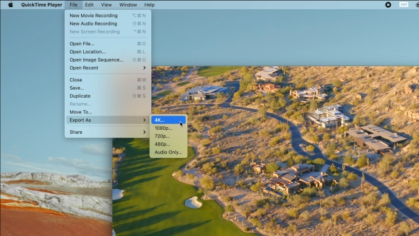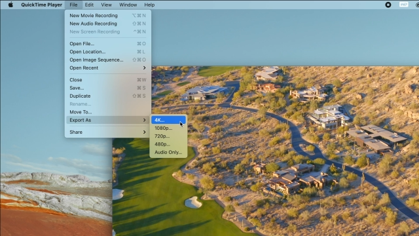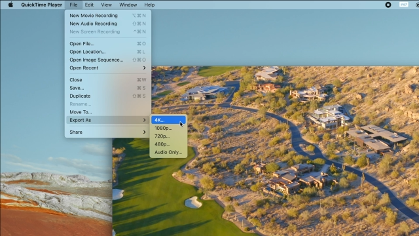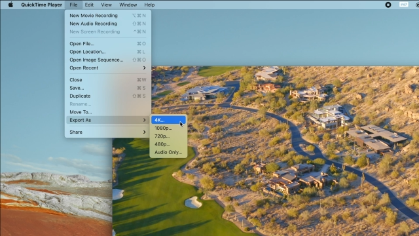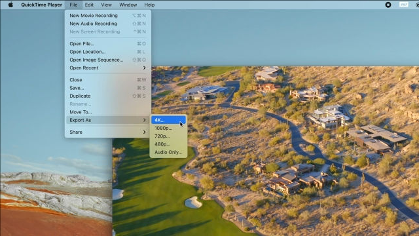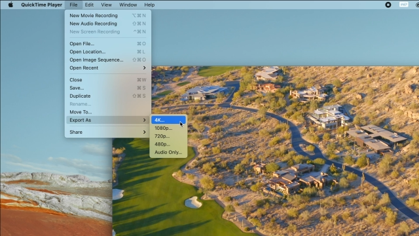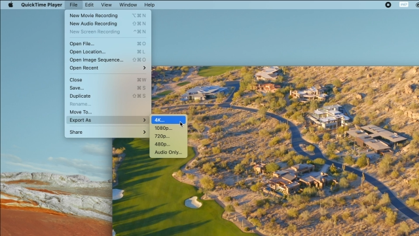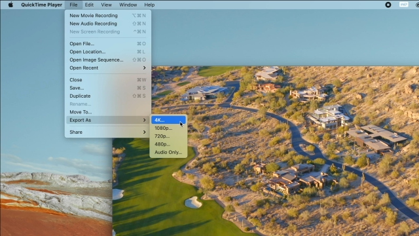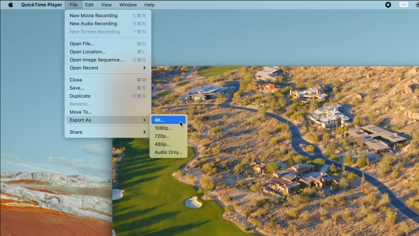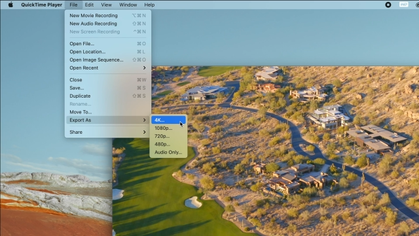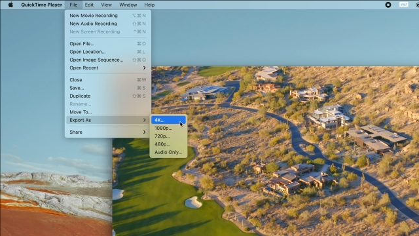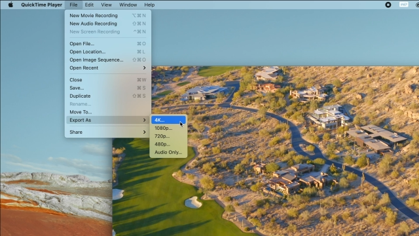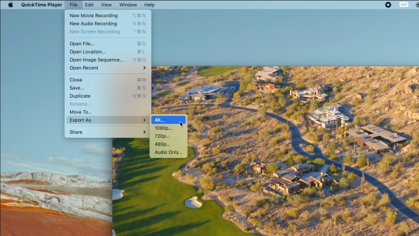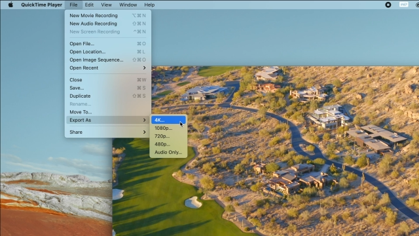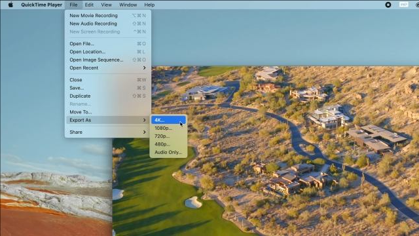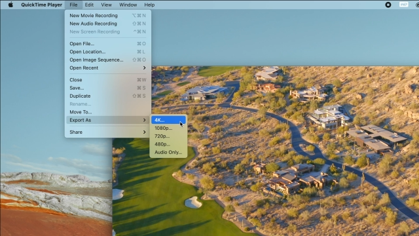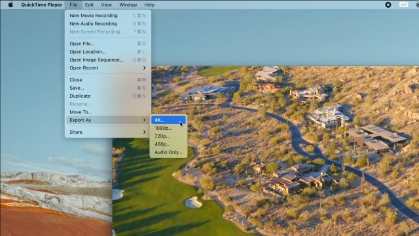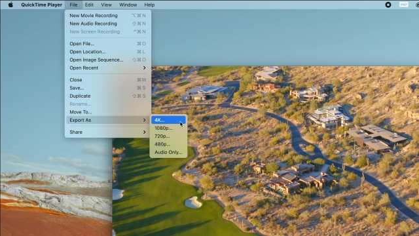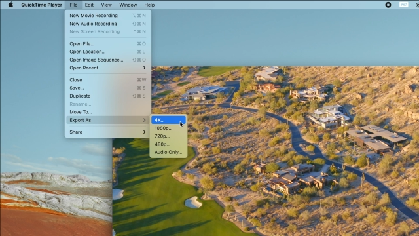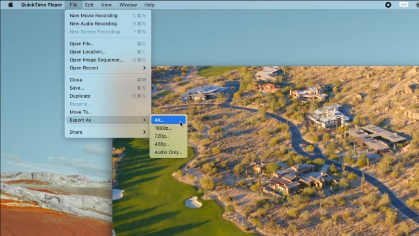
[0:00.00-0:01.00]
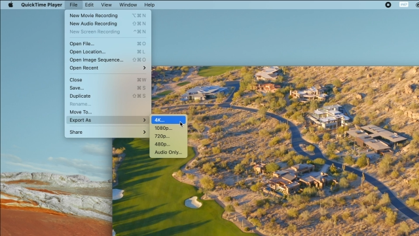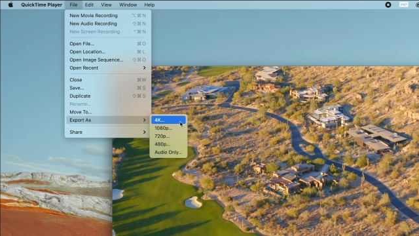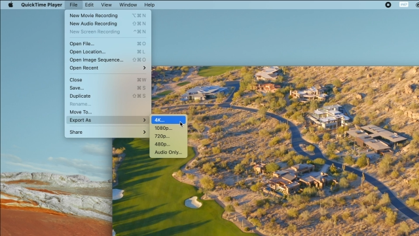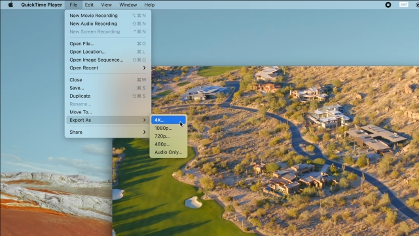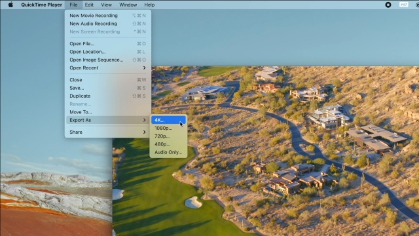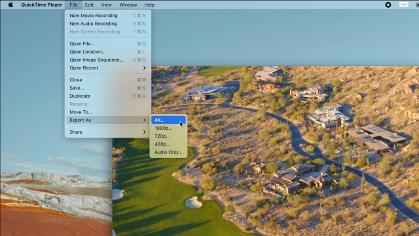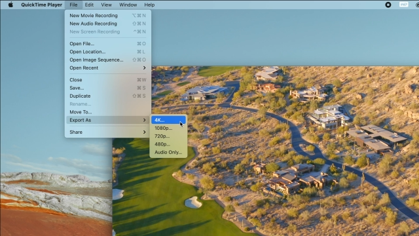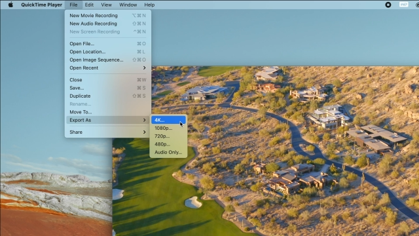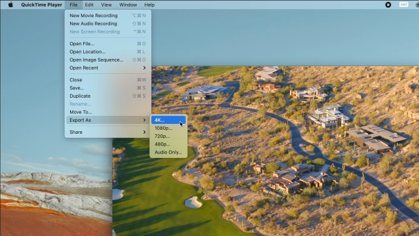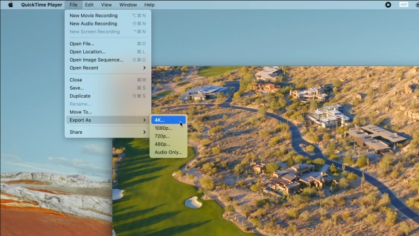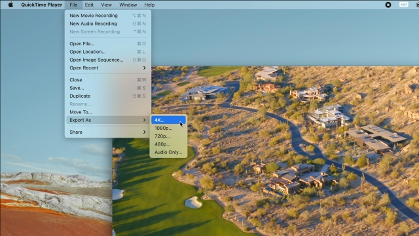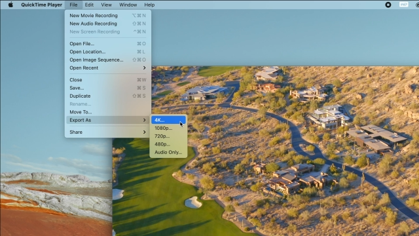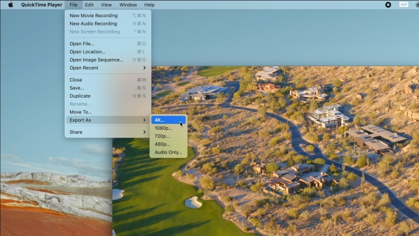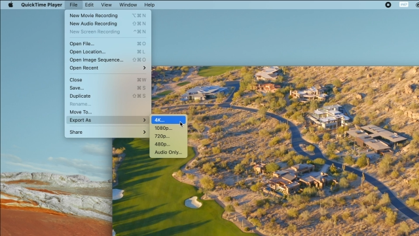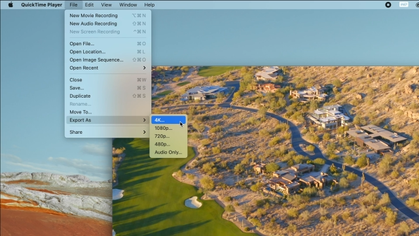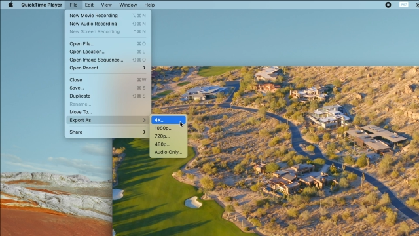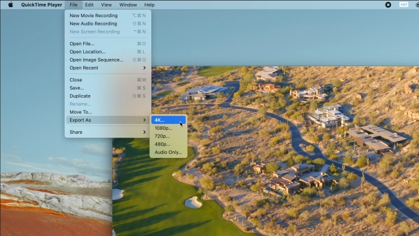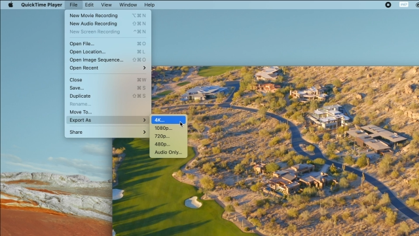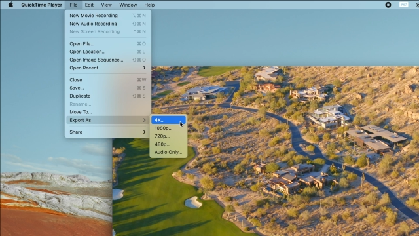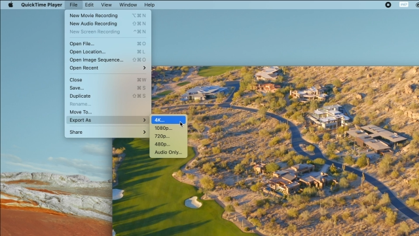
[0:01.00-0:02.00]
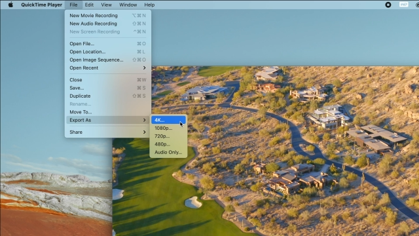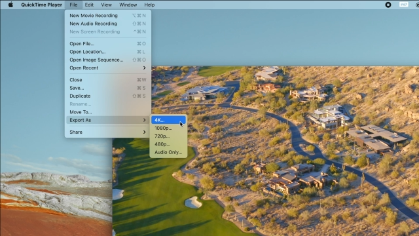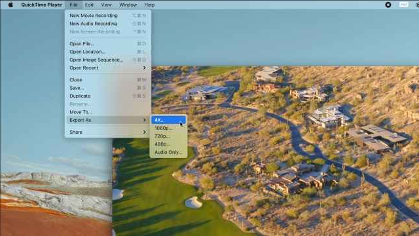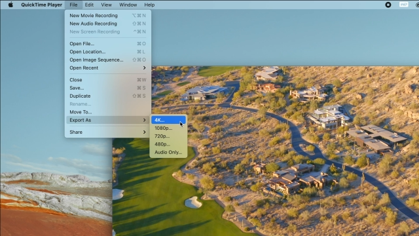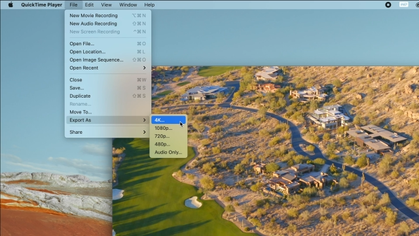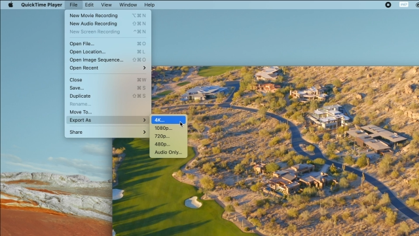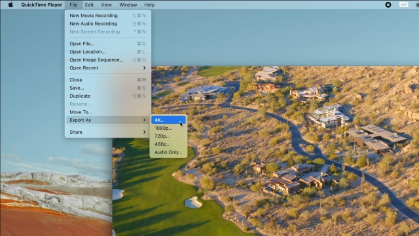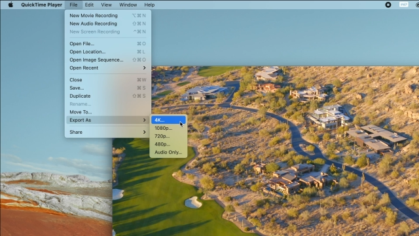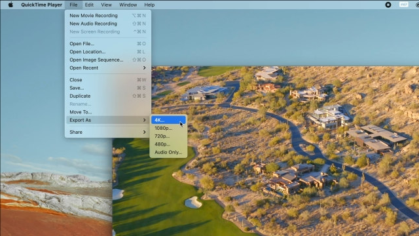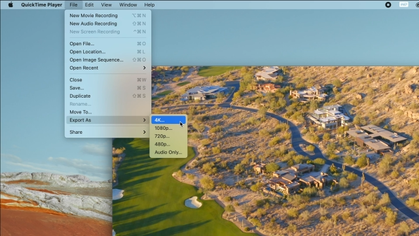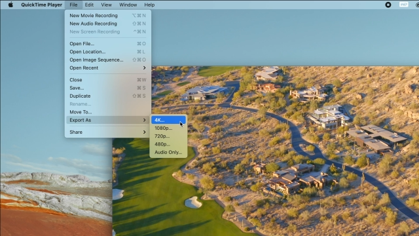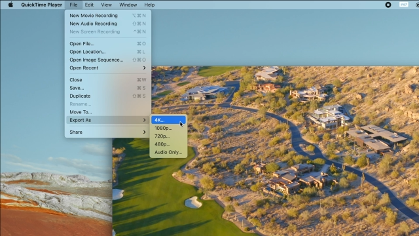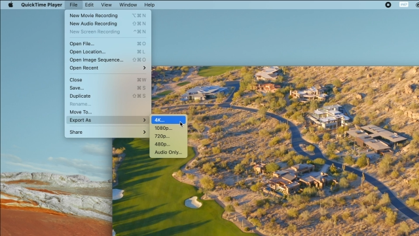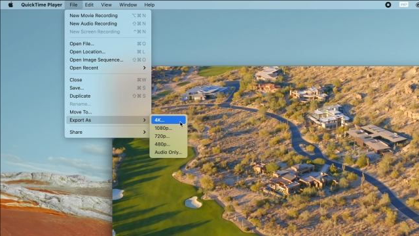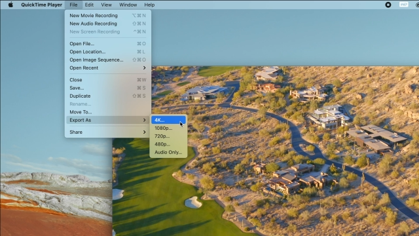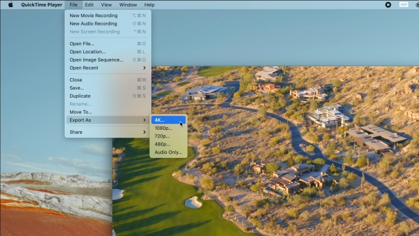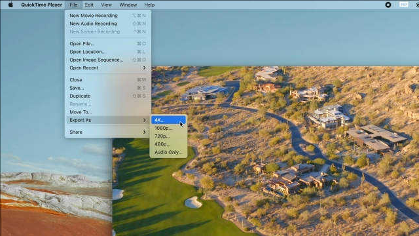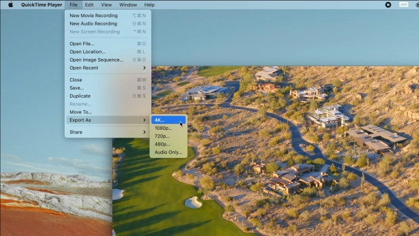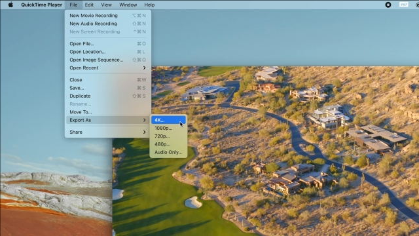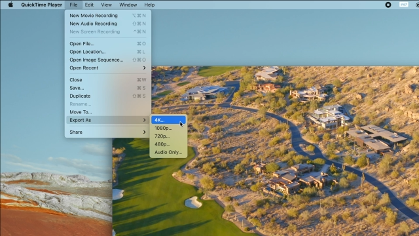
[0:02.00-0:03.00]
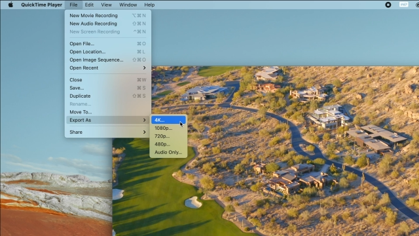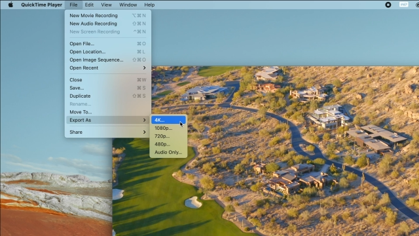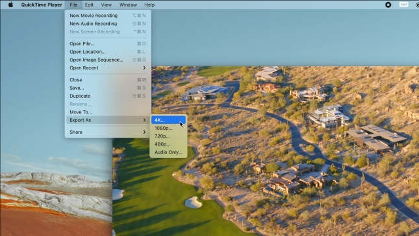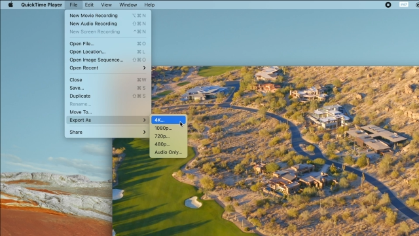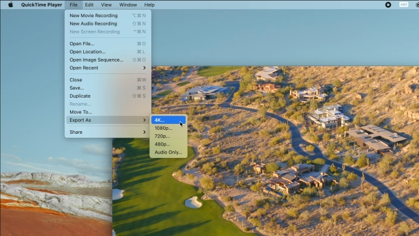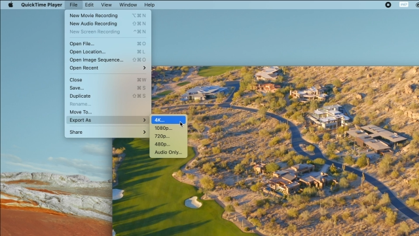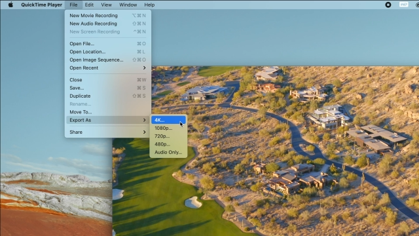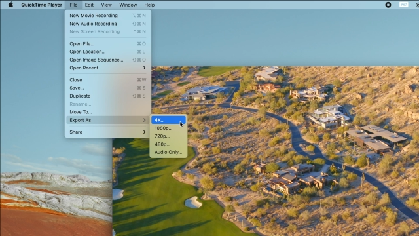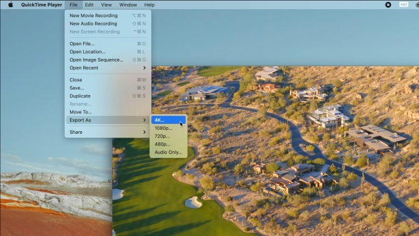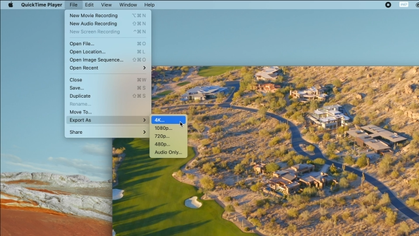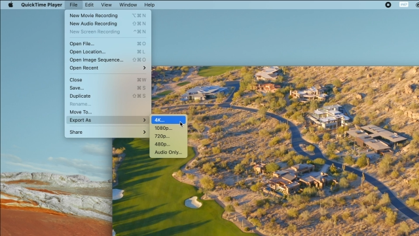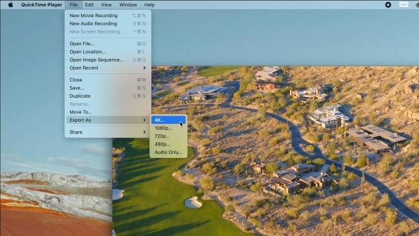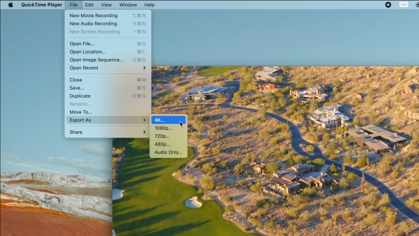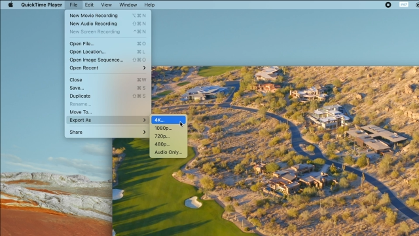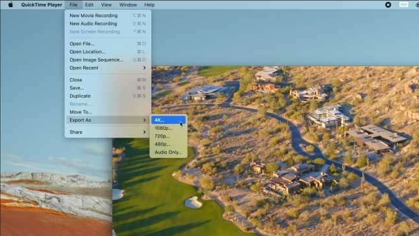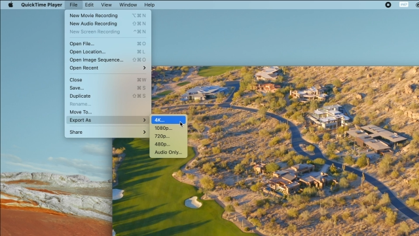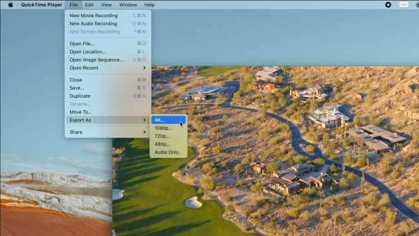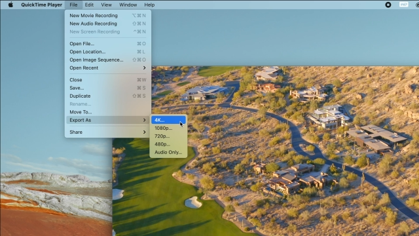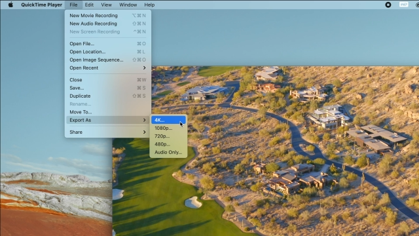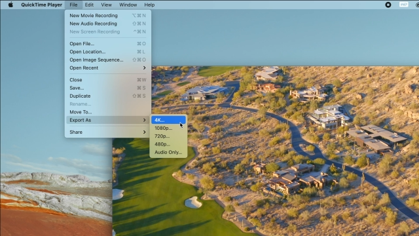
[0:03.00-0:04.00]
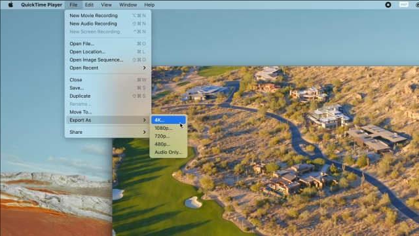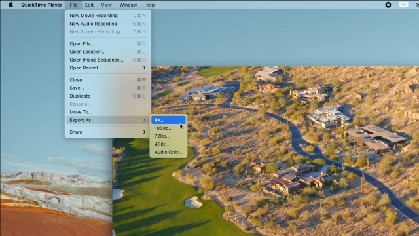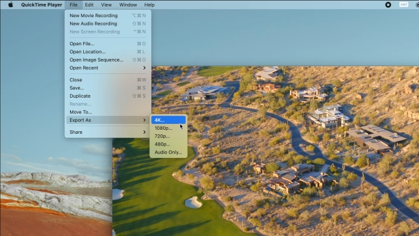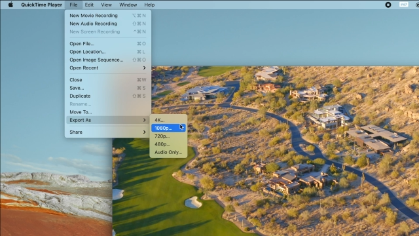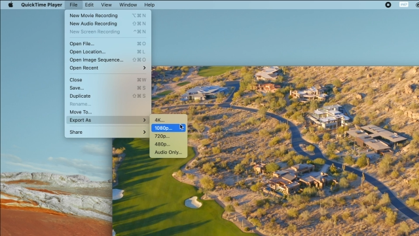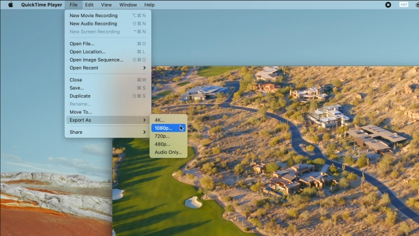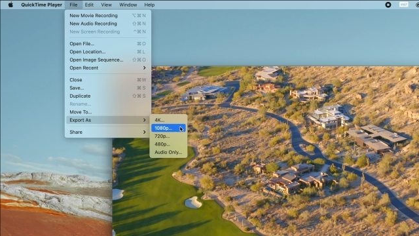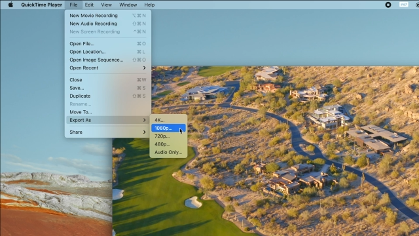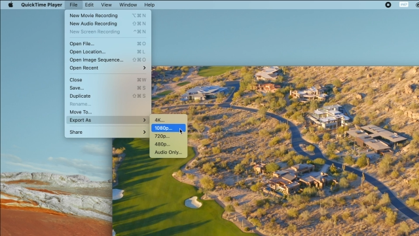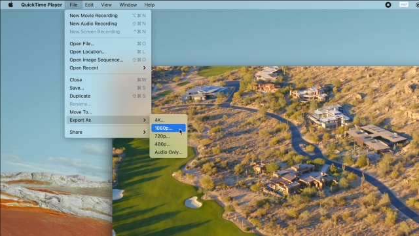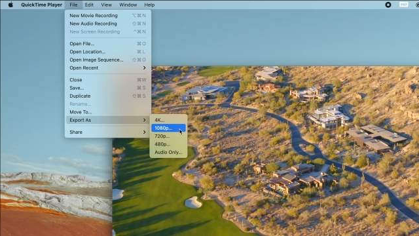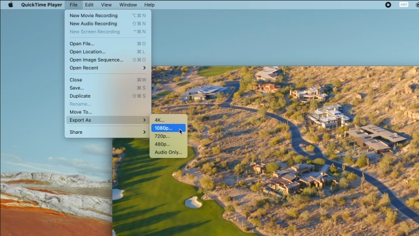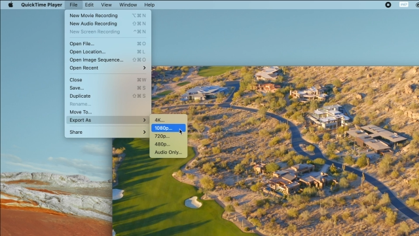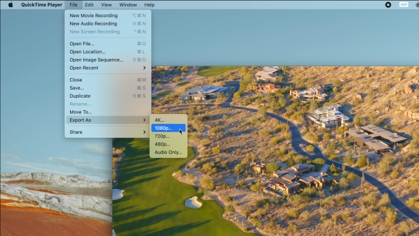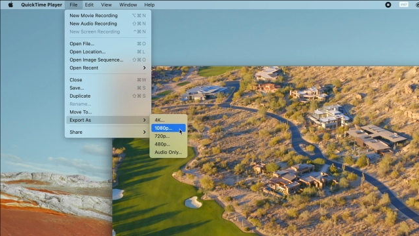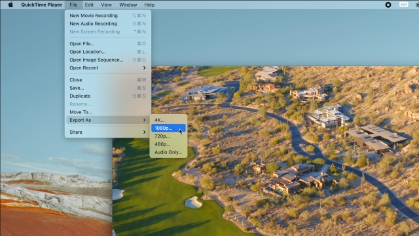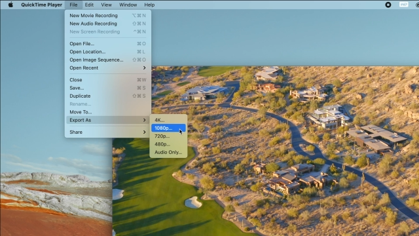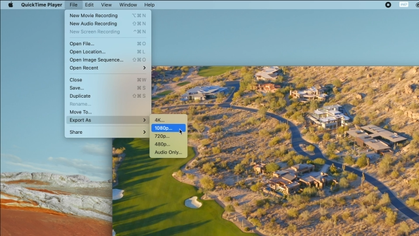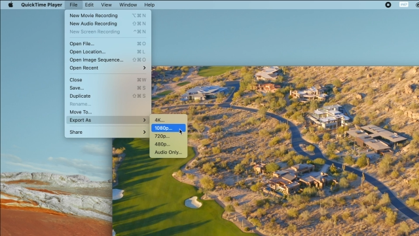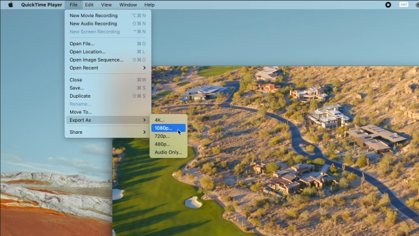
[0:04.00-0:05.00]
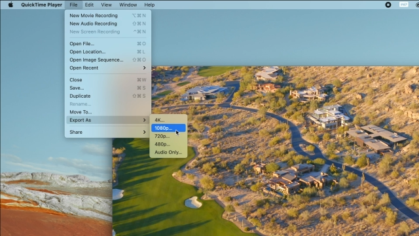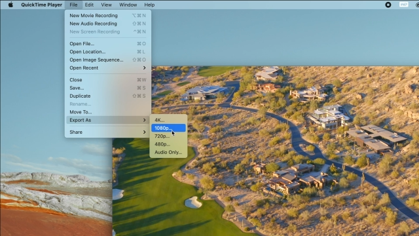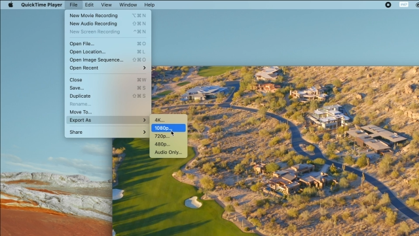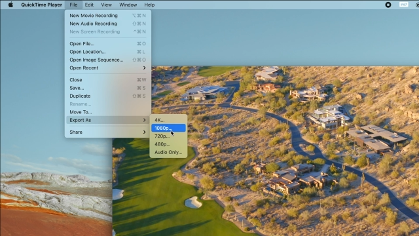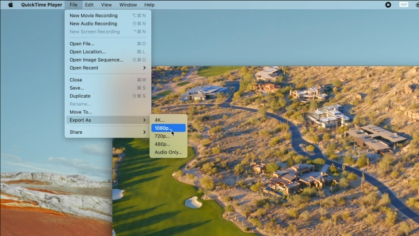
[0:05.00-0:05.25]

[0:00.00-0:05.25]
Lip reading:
(no speaker visible)